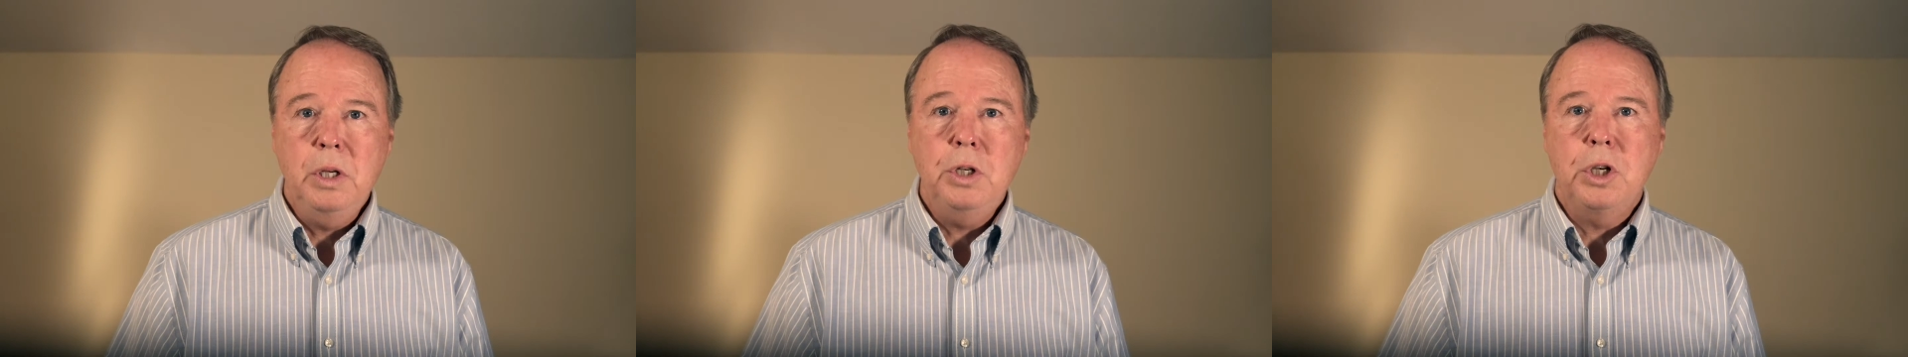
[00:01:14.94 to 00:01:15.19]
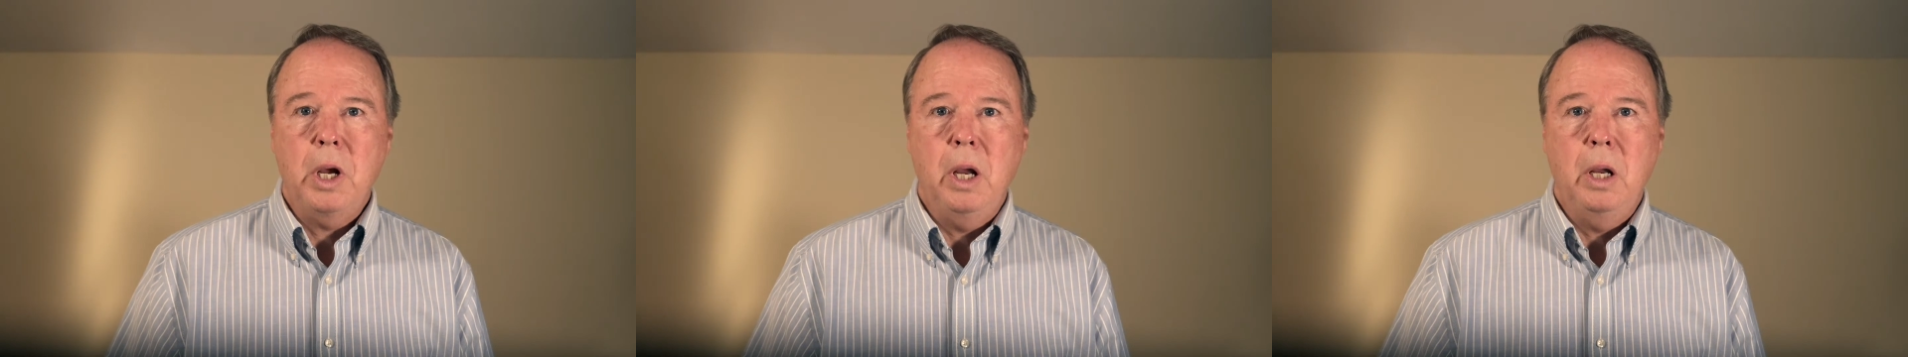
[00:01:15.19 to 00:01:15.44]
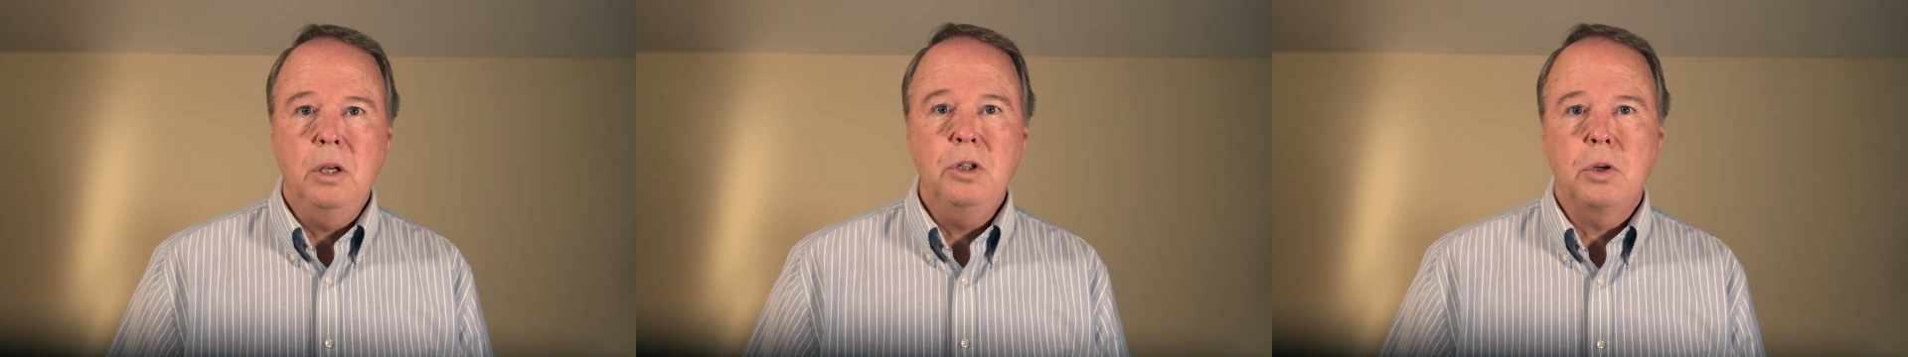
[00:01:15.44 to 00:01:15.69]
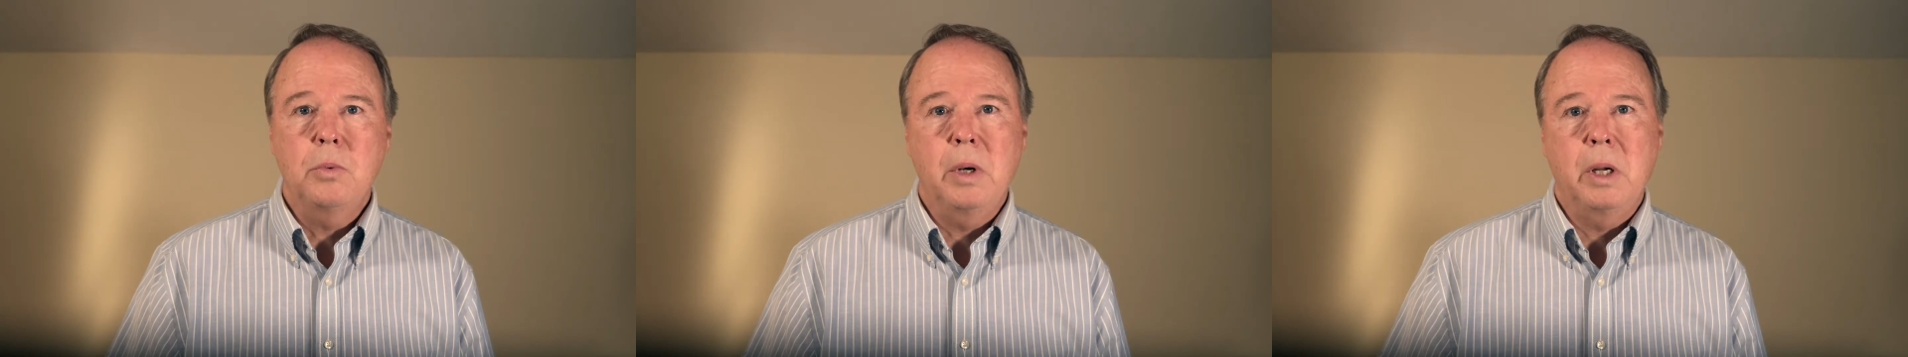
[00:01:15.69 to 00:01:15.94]

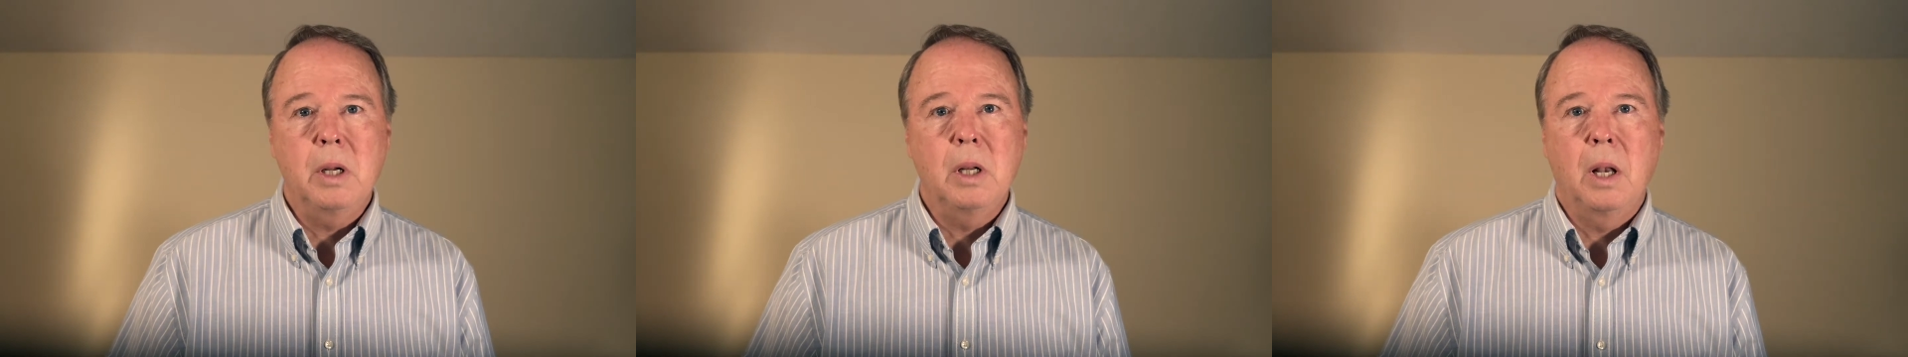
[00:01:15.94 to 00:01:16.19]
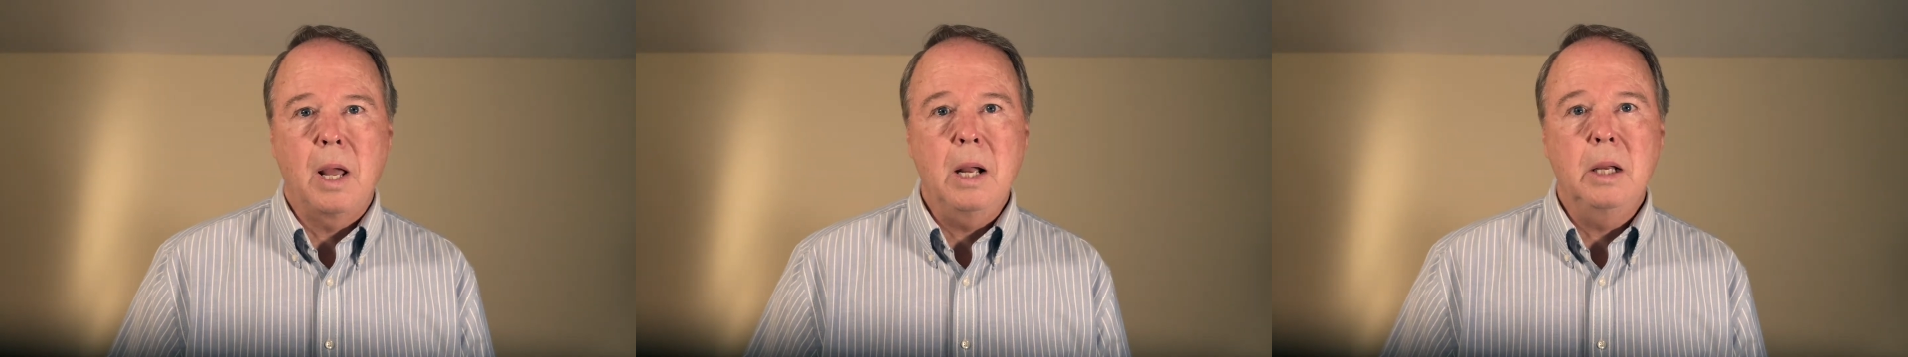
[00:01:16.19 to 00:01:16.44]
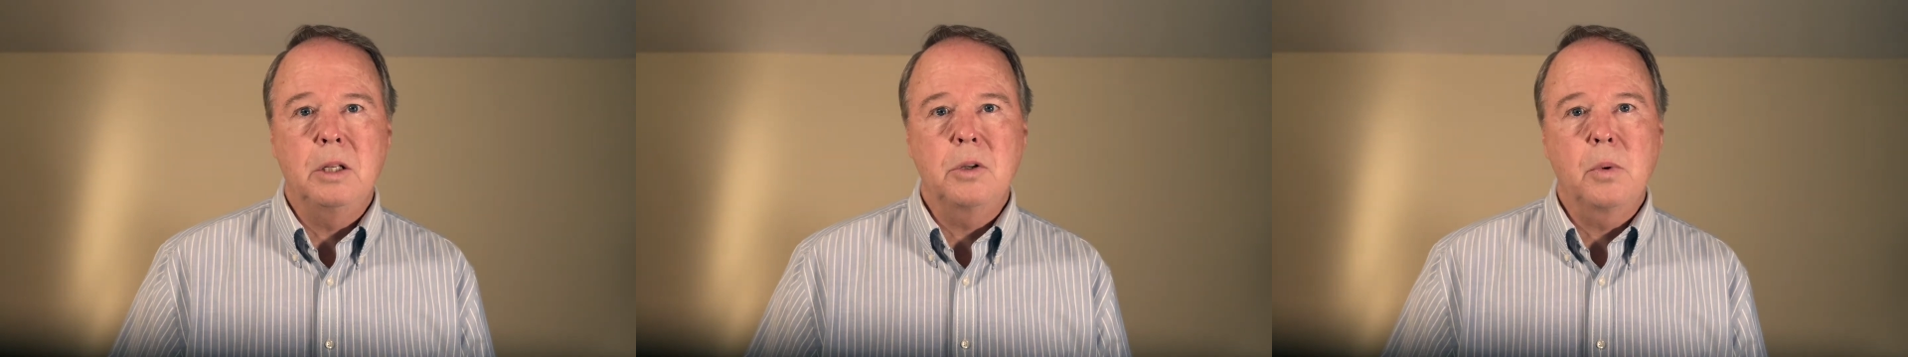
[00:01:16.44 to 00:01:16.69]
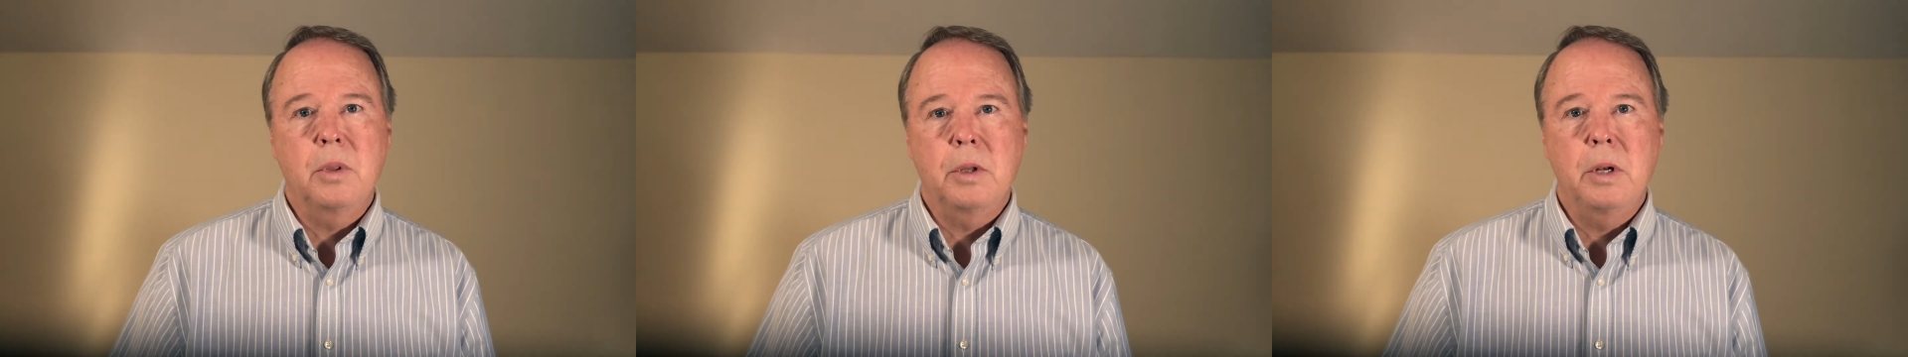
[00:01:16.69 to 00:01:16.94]
change when it collides
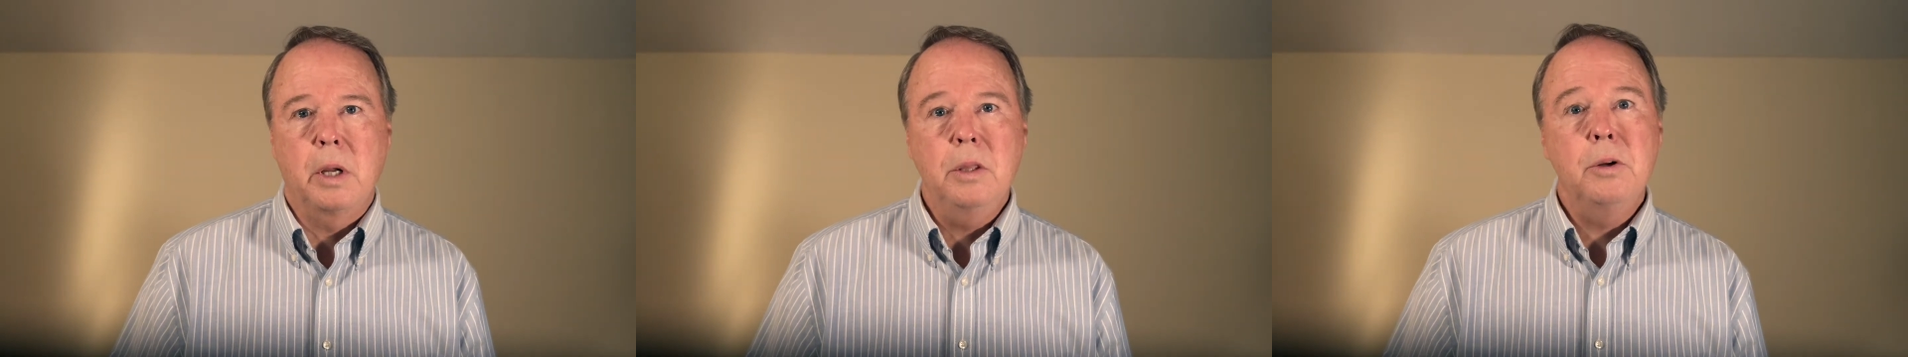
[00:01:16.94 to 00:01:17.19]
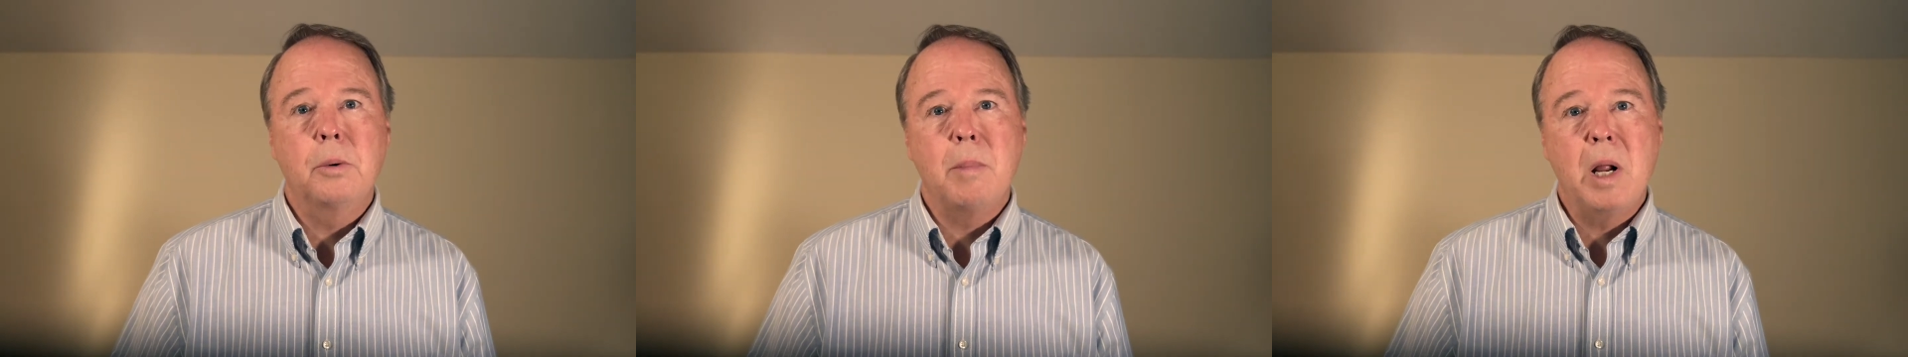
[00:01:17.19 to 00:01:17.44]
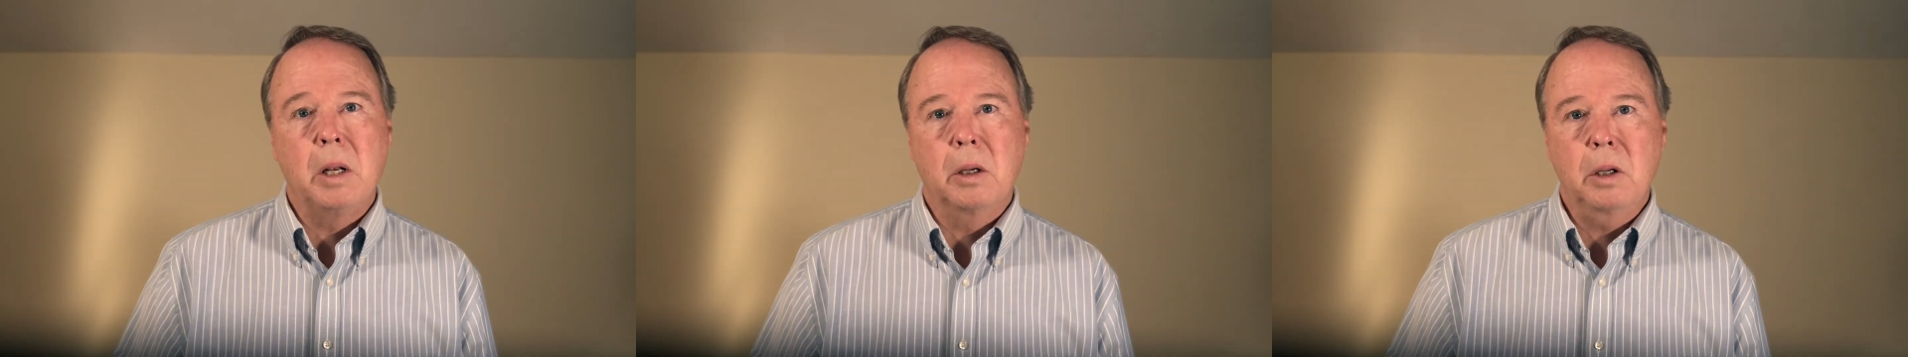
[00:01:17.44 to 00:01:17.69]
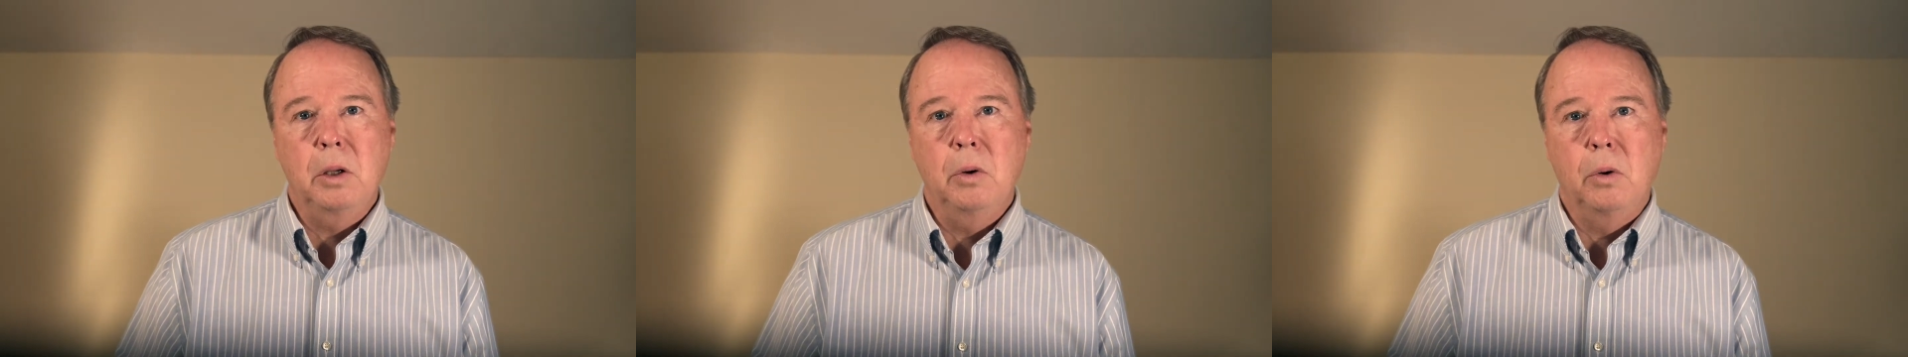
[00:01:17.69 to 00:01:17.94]
with another
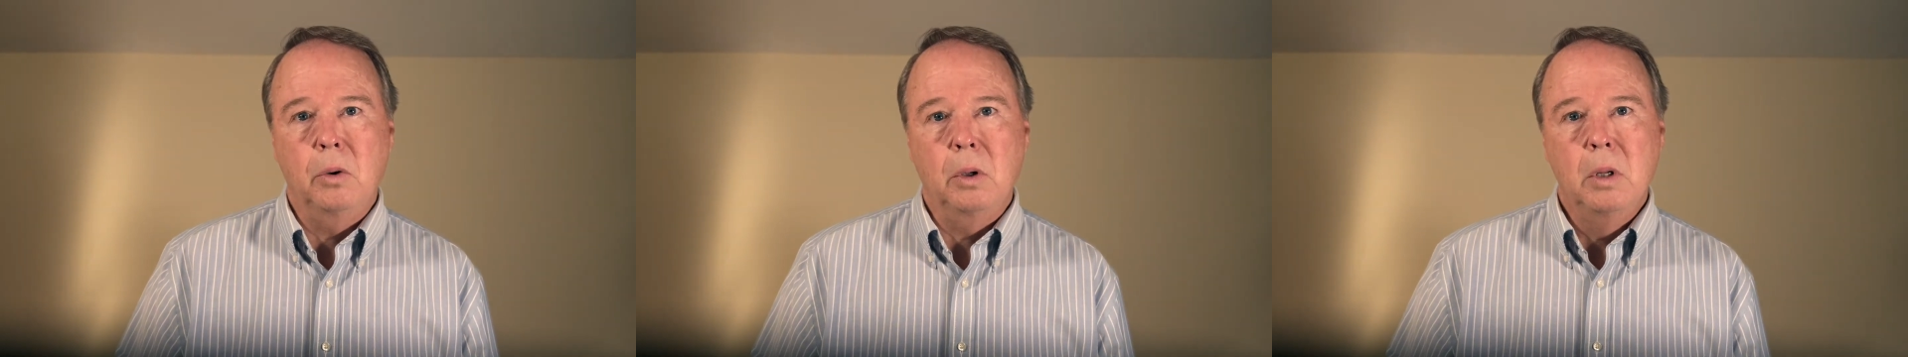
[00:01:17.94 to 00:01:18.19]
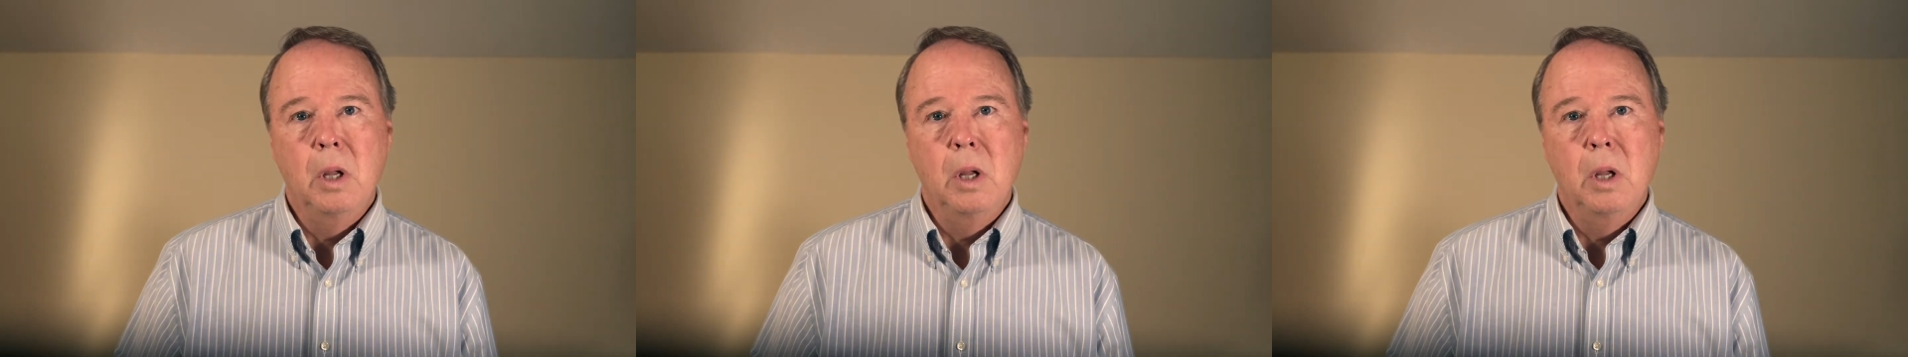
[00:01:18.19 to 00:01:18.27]
molecule,